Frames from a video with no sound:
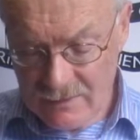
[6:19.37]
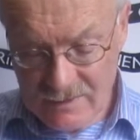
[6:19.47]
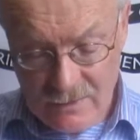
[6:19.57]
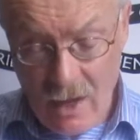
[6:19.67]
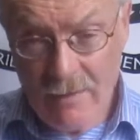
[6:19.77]

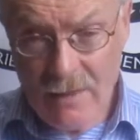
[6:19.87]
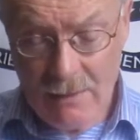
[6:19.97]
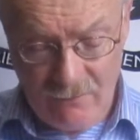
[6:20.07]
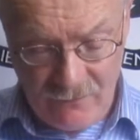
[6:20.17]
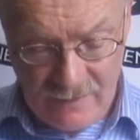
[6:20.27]
There's a
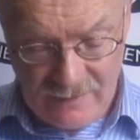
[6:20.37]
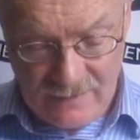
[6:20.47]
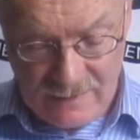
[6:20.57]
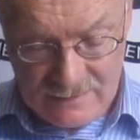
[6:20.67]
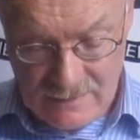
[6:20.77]
timetable for these
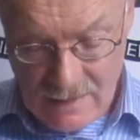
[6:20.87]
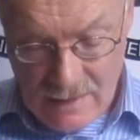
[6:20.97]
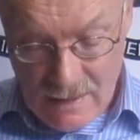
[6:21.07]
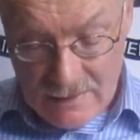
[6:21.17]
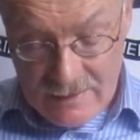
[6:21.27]
things.
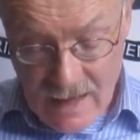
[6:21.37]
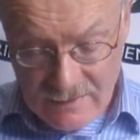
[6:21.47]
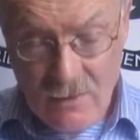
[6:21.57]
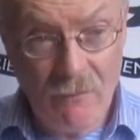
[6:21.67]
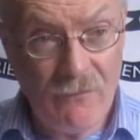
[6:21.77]
The
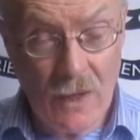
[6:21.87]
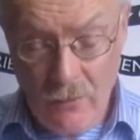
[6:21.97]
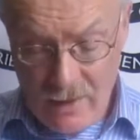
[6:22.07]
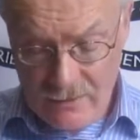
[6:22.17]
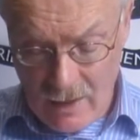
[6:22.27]
Tans don't
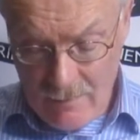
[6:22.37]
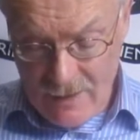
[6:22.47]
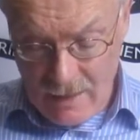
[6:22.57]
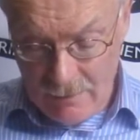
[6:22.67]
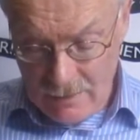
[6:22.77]
follow our
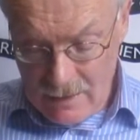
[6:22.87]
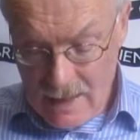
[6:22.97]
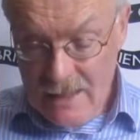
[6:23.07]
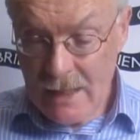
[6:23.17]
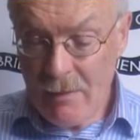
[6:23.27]
timetable.
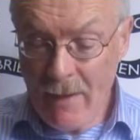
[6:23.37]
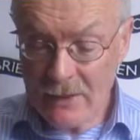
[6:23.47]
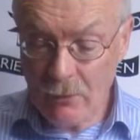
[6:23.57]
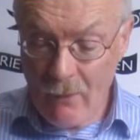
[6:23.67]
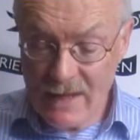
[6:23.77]
They'd be
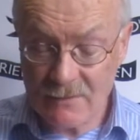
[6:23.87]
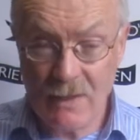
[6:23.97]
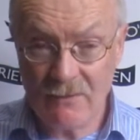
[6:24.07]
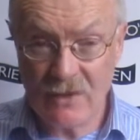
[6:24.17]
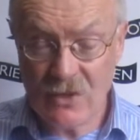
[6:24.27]
back to arrest
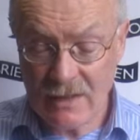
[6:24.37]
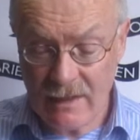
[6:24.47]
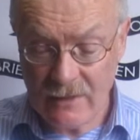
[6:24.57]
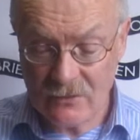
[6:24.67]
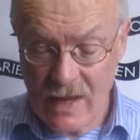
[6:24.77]
me if they checked
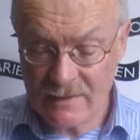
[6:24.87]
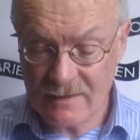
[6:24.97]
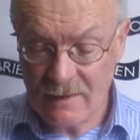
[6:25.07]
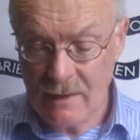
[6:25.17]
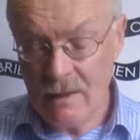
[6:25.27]
that
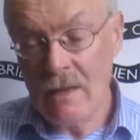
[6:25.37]
address.